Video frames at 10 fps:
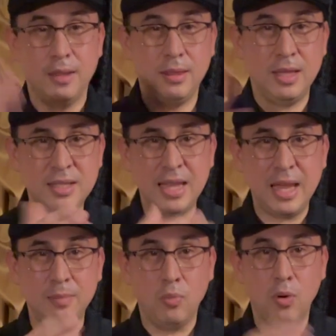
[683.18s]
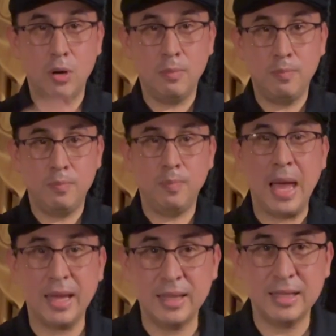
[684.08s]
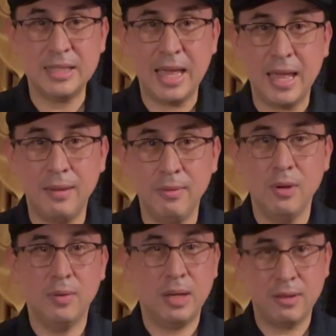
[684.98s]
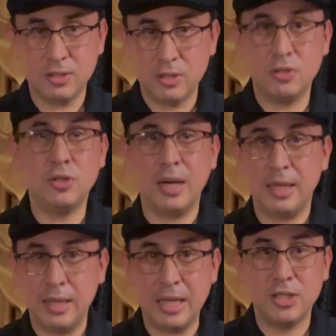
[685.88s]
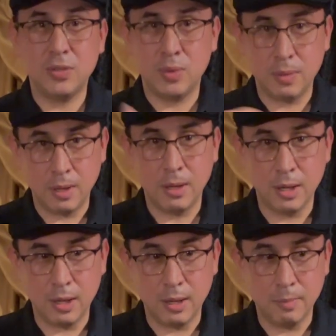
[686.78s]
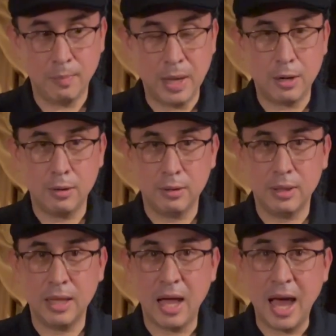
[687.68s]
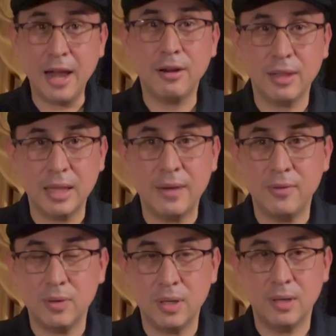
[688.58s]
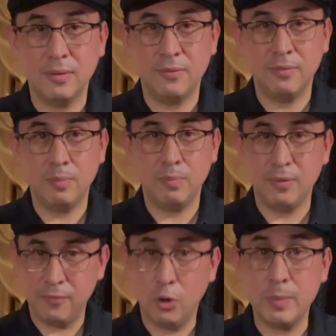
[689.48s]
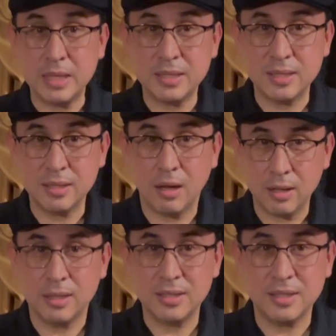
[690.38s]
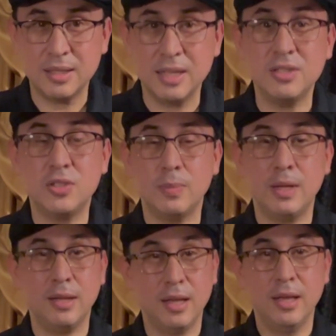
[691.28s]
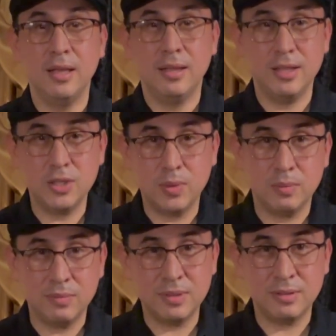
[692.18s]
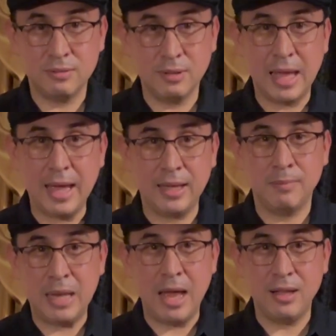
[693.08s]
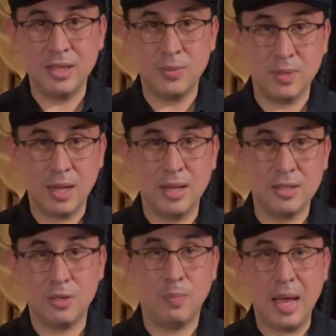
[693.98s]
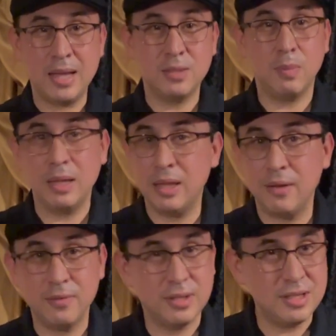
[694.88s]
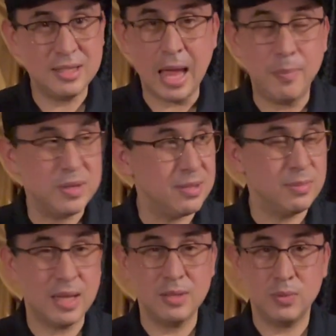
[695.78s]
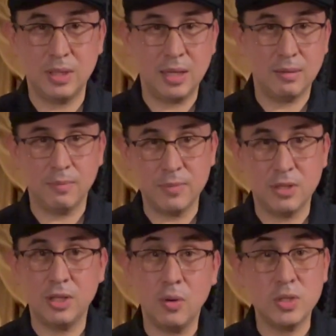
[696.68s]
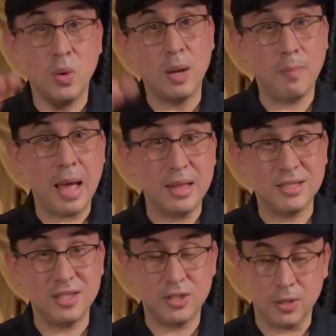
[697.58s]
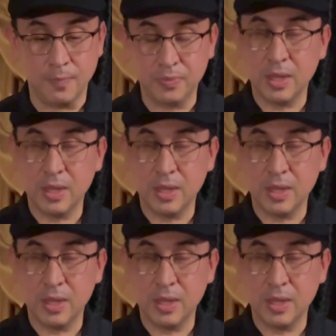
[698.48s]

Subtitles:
this hand more back in the day when I was trying to get to a better, higher level of performance on this instrument. This one was lagging. Now this one kind of surpassed my left. It just happens sometimes when you get, so you always want to balance the two.